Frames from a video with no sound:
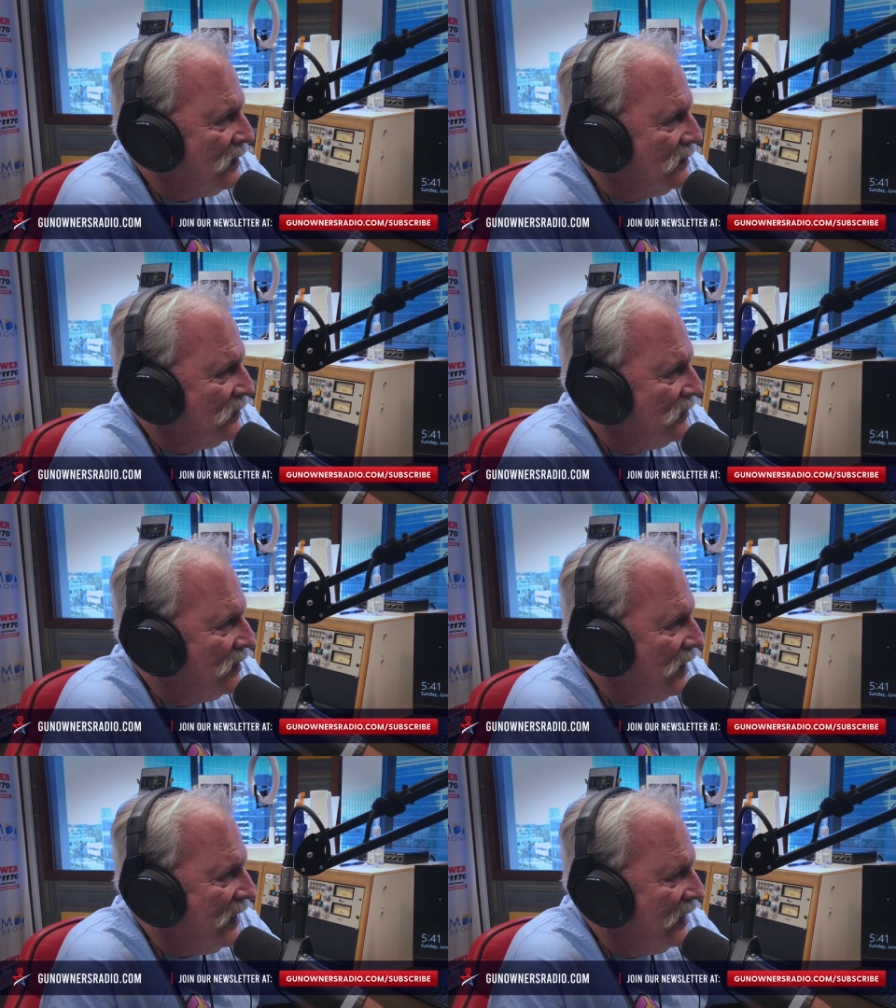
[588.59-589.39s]

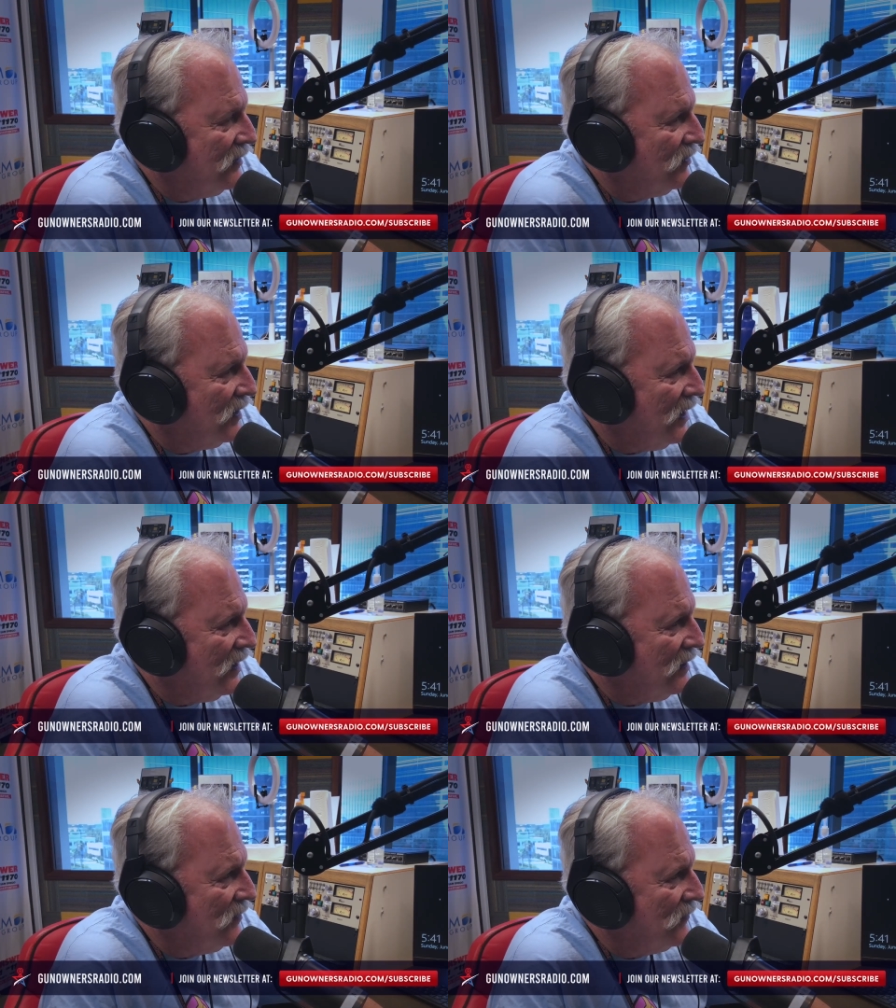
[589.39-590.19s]
Nothing. I can't do that. Not
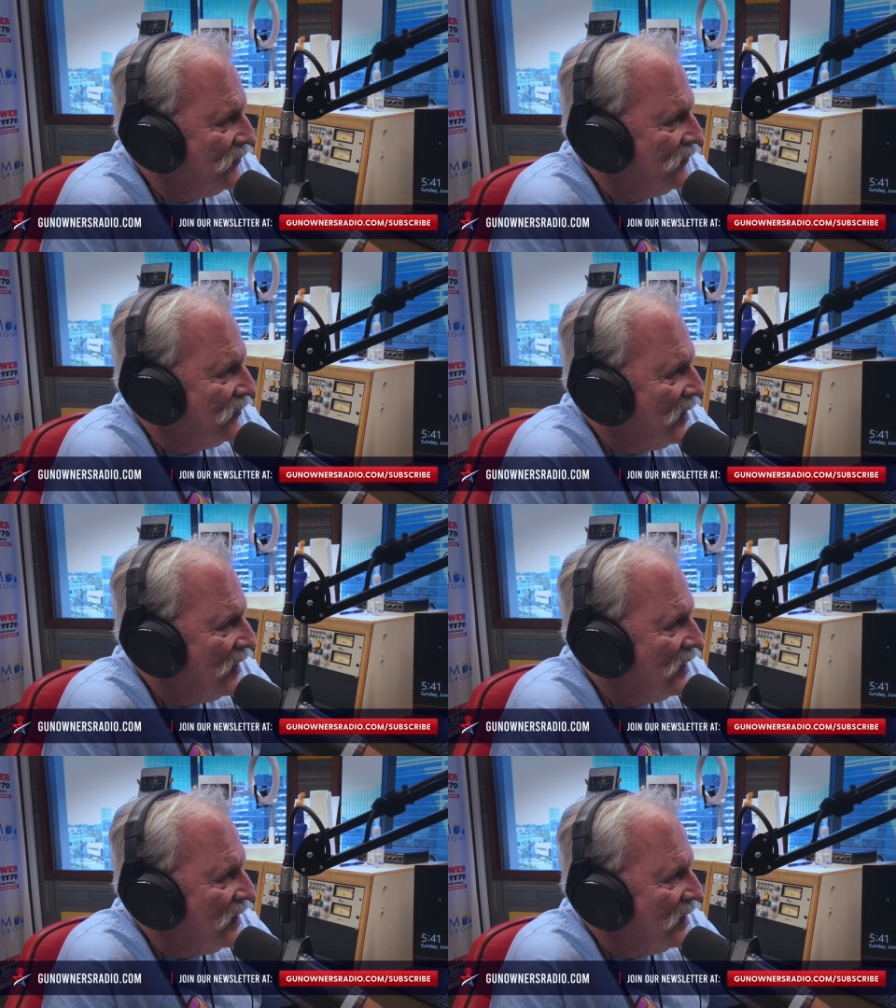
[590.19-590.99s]
a whisper. Not a word.